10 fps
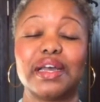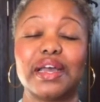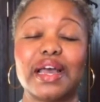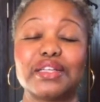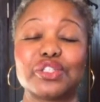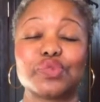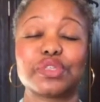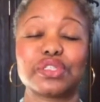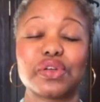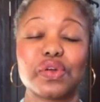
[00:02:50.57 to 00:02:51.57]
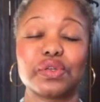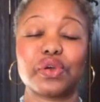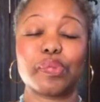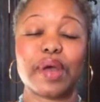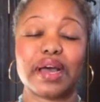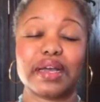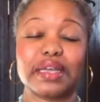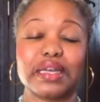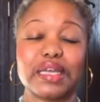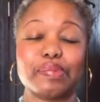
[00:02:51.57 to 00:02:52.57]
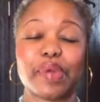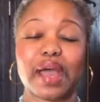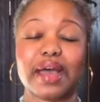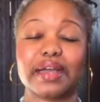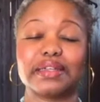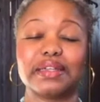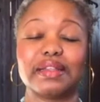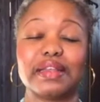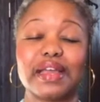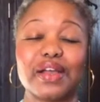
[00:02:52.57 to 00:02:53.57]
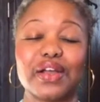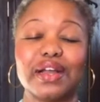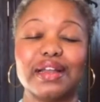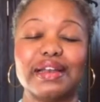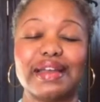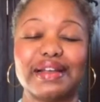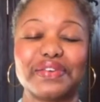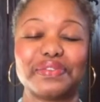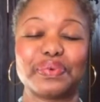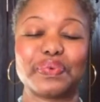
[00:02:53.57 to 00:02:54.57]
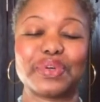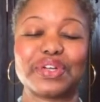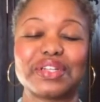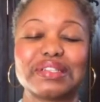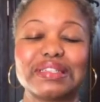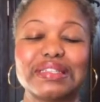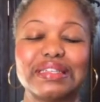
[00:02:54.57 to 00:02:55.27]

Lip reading: as a result, go back and impact their neck of the world.